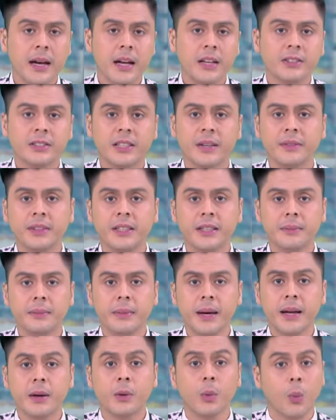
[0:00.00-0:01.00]
and 17
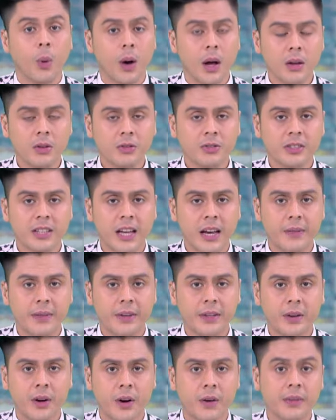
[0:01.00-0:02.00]
men, while
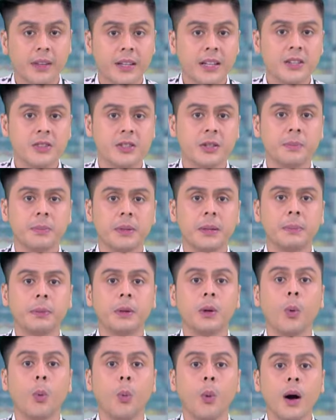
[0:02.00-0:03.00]
7 of the injured
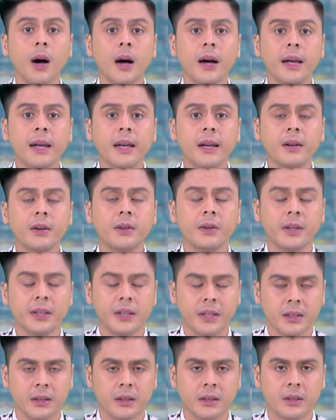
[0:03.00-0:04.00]
people were in
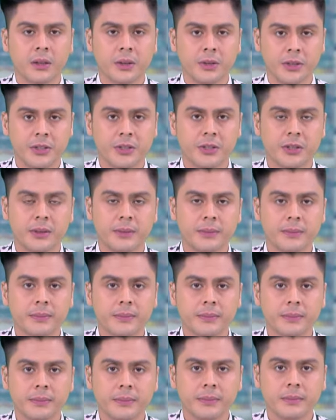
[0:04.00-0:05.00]
critical condition.
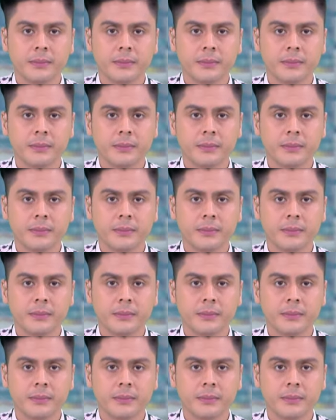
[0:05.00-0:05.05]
